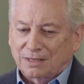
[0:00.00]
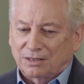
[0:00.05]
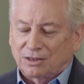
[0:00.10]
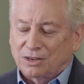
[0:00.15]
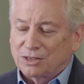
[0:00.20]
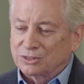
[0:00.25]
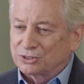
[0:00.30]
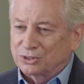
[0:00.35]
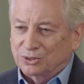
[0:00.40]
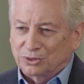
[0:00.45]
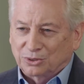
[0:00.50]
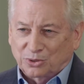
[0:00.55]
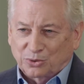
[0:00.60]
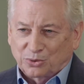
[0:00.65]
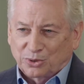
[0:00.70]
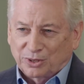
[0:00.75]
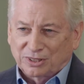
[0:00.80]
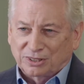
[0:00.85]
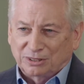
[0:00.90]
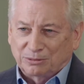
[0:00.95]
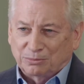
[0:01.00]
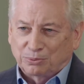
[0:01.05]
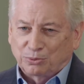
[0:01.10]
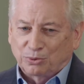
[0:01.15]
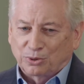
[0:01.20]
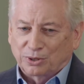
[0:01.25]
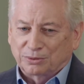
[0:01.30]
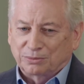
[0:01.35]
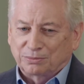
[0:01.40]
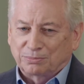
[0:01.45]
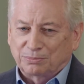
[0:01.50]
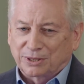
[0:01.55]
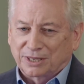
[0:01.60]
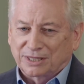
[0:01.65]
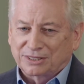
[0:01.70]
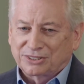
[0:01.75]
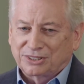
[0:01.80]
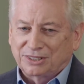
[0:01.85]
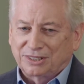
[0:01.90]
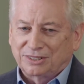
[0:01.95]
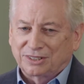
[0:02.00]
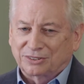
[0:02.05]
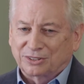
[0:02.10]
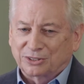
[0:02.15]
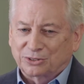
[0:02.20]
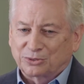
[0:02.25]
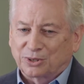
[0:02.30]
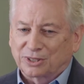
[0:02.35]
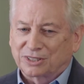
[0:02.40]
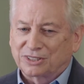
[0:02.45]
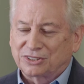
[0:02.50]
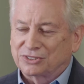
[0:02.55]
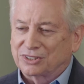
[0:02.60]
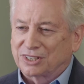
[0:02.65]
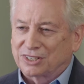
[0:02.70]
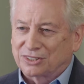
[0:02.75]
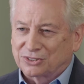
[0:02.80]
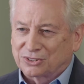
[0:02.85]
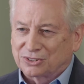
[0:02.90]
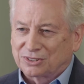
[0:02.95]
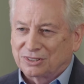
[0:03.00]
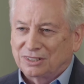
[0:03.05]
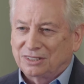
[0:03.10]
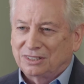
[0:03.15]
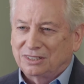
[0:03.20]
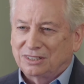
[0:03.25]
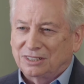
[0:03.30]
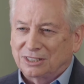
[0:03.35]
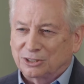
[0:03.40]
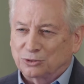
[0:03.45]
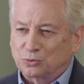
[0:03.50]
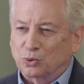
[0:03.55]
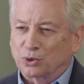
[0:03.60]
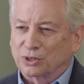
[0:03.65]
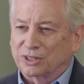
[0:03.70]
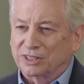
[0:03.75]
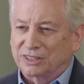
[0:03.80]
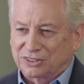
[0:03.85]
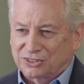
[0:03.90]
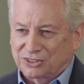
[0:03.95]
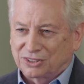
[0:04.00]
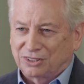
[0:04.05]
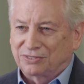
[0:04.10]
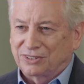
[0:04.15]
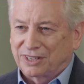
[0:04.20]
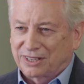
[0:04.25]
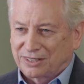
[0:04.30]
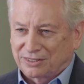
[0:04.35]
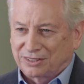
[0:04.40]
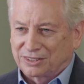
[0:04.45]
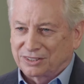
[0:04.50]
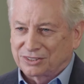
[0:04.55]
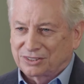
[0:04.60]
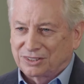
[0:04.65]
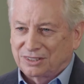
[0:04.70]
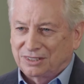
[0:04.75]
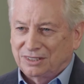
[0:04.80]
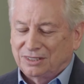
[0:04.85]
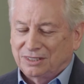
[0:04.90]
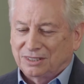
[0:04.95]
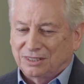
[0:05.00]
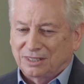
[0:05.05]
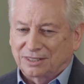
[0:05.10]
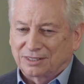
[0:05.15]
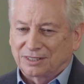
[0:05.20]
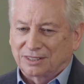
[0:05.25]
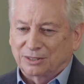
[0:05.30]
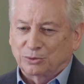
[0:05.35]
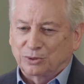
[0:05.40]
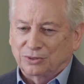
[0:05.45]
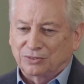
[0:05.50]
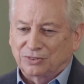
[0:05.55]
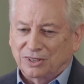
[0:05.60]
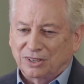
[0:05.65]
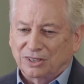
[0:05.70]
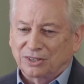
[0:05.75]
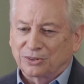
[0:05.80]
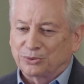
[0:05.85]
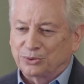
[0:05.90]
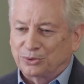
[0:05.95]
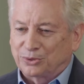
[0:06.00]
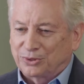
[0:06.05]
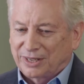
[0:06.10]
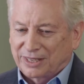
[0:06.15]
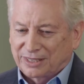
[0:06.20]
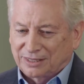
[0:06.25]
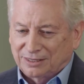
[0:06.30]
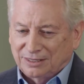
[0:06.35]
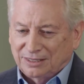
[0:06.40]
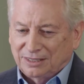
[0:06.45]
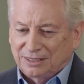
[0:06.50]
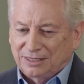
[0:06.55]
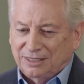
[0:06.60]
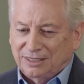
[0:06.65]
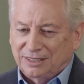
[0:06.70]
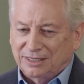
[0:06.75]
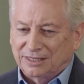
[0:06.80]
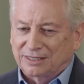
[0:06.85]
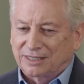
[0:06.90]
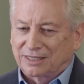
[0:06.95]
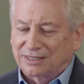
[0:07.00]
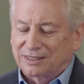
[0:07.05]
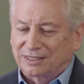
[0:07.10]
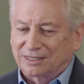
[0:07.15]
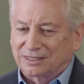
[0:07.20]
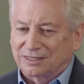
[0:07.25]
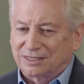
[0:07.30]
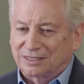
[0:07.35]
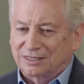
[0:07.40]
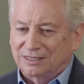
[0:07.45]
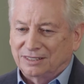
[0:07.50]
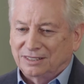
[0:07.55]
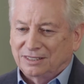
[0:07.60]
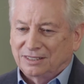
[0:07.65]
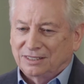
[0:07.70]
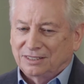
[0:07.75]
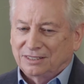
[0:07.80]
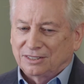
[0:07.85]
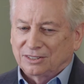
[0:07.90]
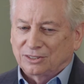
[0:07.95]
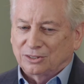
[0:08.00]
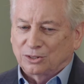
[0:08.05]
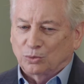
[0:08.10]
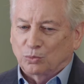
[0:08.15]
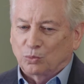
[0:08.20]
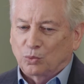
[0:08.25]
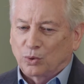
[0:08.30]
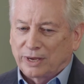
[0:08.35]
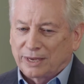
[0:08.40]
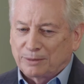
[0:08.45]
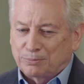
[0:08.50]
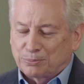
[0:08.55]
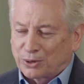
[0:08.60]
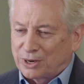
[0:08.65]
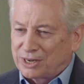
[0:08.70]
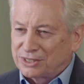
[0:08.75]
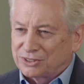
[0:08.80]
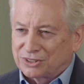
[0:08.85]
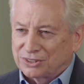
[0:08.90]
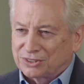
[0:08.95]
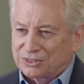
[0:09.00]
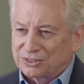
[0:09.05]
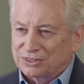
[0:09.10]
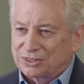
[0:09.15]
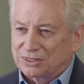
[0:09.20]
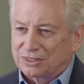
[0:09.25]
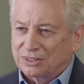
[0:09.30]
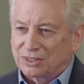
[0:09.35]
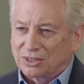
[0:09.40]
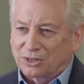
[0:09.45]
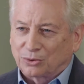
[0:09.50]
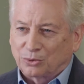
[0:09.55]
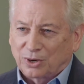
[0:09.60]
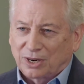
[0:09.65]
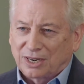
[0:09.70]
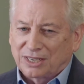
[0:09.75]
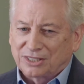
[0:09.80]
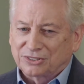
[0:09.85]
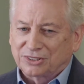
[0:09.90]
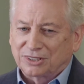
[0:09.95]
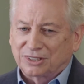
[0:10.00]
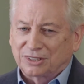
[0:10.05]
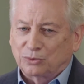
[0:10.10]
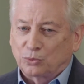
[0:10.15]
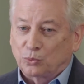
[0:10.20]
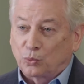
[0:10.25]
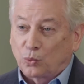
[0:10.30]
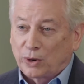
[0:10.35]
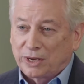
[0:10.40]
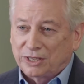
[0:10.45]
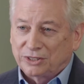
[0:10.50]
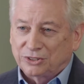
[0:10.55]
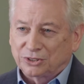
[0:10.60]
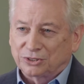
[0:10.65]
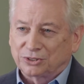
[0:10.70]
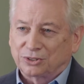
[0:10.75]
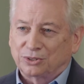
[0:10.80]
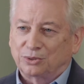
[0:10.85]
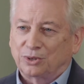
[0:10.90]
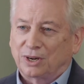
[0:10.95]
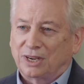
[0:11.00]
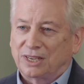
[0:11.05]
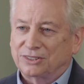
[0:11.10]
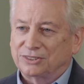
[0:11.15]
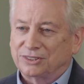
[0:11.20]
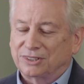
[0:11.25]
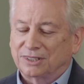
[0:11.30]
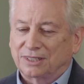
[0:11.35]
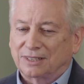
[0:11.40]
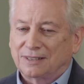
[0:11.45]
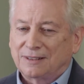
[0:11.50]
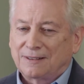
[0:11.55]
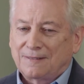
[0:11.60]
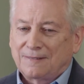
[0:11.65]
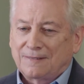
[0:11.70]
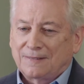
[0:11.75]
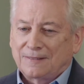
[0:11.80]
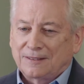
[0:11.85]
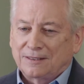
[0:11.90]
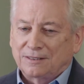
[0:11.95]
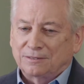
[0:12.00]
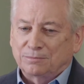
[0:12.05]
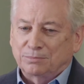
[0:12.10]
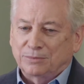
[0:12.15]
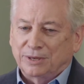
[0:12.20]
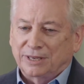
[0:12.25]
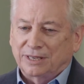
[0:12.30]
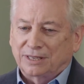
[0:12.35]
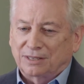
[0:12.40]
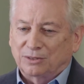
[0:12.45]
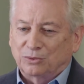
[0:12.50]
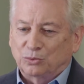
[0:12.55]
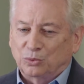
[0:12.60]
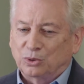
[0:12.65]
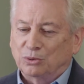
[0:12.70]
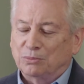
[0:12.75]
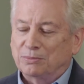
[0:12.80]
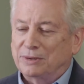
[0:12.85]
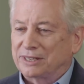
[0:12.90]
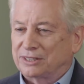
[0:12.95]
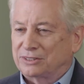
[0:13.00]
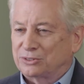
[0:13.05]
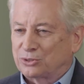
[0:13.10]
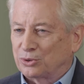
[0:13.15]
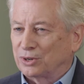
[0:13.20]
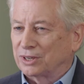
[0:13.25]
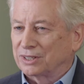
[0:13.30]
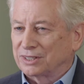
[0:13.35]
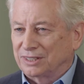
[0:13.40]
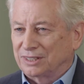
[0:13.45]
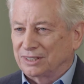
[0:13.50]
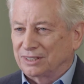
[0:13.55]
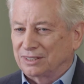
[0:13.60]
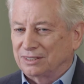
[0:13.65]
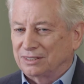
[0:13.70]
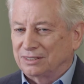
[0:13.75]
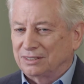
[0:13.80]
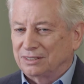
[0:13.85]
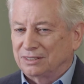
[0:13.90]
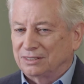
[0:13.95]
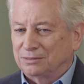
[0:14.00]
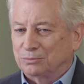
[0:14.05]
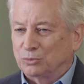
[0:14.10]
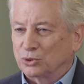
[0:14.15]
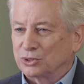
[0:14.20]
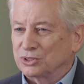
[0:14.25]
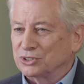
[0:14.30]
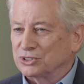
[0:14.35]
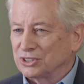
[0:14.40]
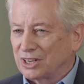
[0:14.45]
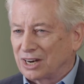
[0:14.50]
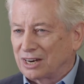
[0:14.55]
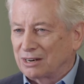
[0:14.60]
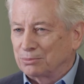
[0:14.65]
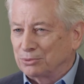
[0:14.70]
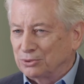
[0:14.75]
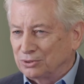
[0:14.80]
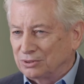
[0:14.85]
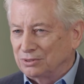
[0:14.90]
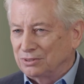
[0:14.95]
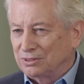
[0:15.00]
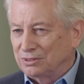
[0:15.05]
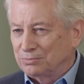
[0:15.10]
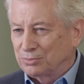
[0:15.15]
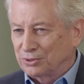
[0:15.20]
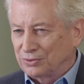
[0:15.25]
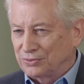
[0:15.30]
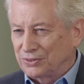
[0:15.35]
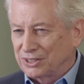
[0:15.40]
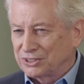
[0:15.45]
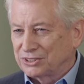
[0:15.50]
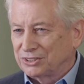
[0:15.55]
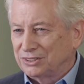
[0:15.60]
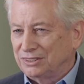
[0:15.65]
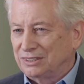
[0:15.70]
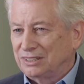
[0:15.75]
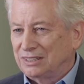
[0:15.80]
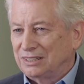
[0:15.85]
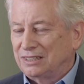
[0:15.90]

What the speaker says: also critically important, but I see that the trucking side is working itself out of this. I think we've gone through that hit. I think that the way prices are rising, wages are rising, will make trucking a more desirable profession